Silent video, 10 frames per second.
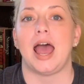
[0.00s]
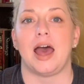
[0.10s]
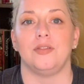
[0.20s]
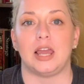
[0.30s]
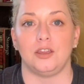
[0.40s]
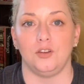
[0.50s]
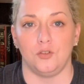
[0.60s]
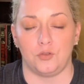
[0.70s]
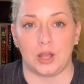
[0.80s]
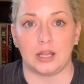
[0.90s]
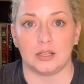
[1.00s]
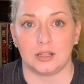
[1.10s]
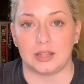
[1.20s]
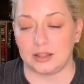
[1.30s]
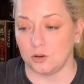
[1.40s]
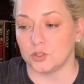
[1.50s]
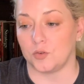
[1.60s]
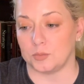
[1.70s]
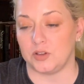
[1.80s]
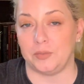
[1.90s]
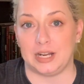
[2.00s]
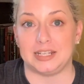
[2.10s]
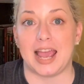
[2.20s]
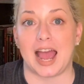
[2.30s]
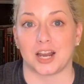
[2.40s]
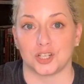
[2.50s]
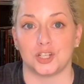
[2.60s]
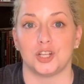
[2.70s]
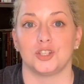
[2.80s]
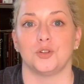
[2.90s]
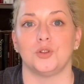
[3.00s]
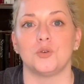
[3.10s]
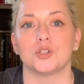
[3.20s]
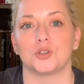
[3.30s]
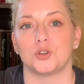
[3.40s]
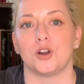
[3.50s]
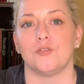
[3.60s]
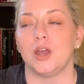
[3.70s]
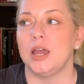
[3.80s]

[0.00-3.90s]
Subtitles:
and that those forms have been attached. So those are sort of